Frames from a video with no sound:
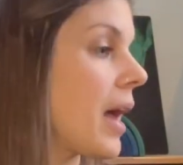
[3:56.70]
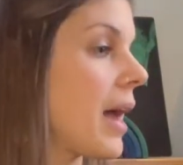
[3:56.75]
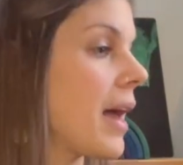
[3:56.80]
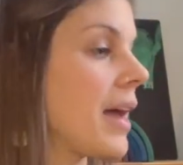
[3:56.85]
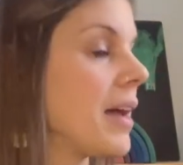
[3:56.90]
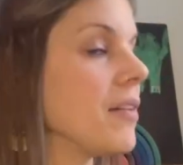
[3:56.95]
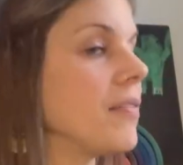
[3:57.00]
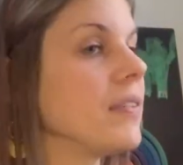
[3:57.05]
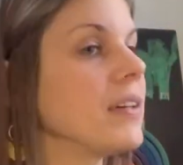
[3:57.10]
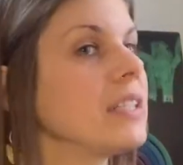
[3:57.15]

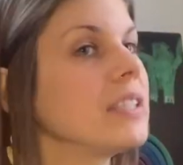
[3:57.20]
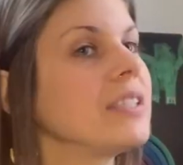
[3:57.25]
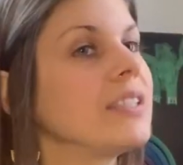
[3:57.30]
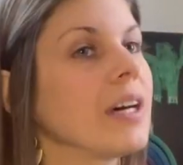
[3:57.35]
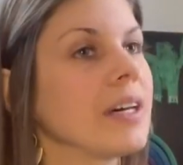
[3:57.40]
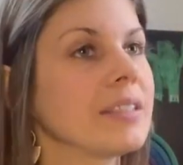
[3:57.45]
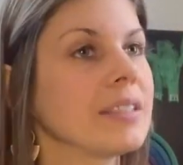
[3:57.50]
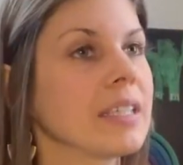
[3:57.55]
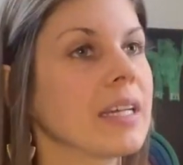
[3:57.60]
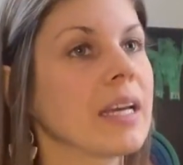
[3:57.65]

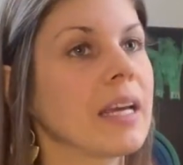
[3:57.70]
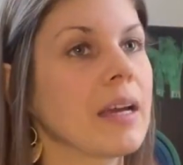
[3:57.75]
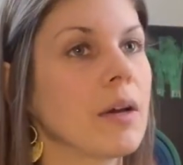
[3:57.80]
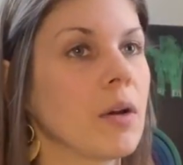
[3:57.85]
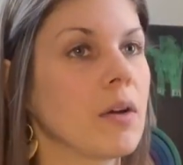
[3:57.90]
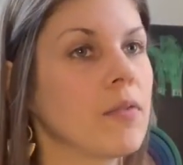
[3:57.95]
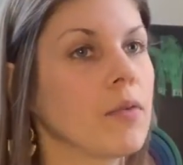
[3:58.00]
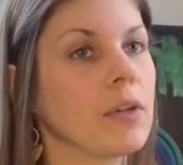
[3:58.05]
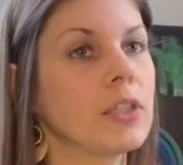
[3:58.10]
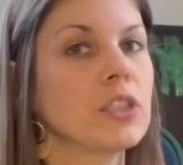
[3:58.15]

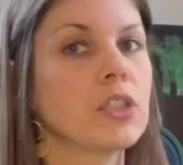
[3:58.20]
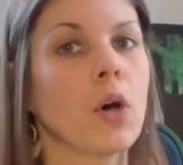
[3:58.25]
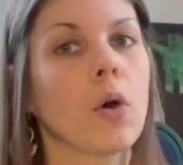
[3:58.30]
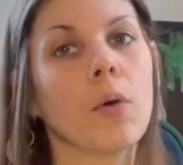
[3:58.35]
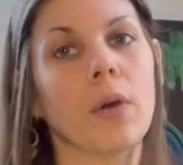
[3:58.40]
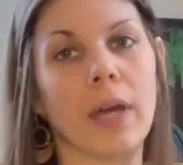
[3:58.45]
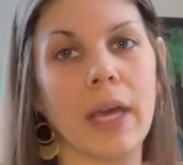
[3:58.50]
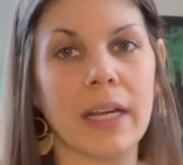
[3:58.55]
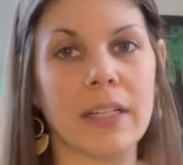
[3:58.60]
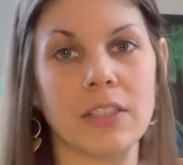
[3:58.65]
If we
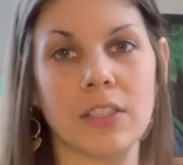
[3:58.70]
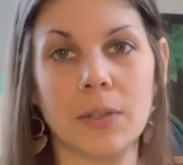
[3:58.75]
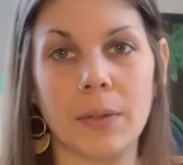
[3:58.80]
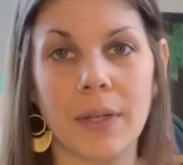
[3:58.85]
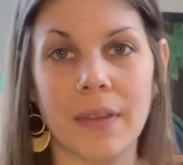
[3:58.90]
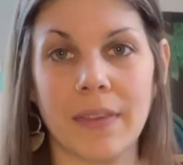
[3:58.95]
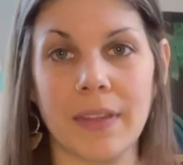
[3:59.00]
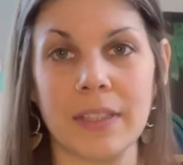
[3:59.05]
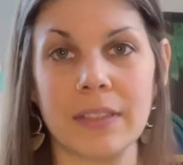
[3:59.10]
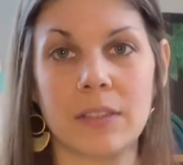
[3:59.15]
don't get to
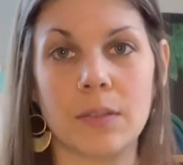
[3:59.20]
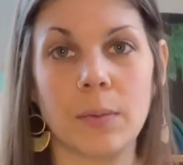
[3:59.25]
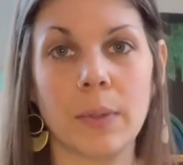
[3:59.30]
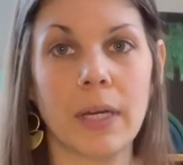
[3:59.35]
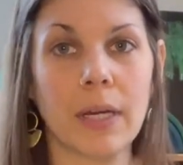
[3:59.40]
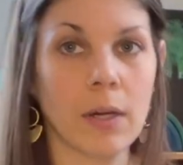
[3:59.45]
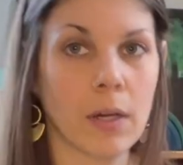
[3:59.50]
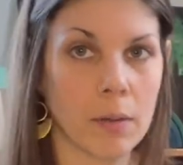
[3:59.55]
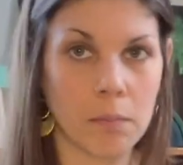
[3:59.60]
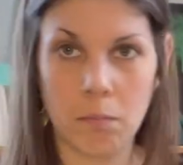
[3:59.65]
it this
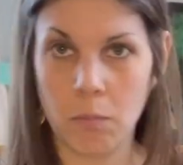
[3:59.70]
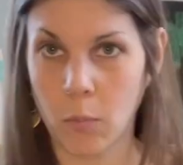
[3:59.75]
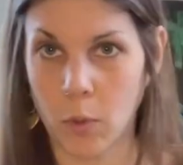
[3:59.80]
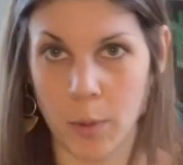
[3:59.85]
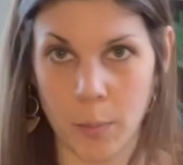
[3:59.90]
week, we're